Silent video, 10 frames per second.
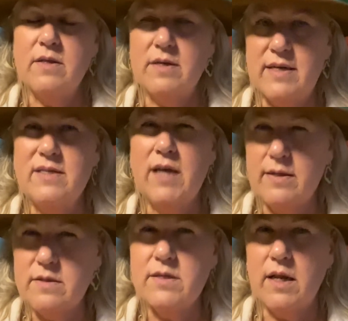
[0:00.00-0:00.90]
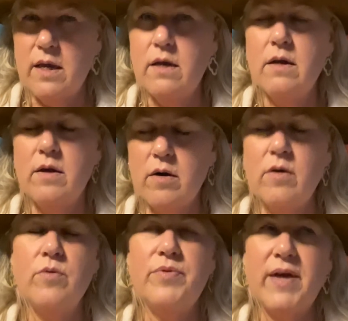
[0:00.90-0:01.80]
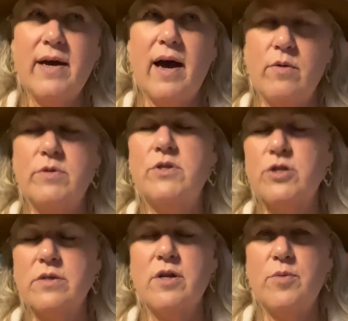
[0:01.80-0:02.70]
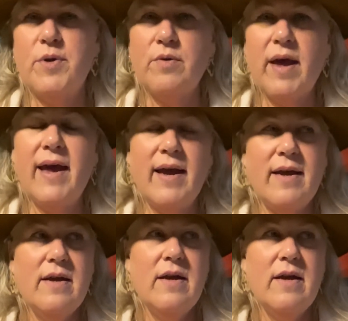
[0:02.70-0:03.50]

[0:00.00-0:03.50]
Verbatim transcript: the intensity go that I was just going to be okay.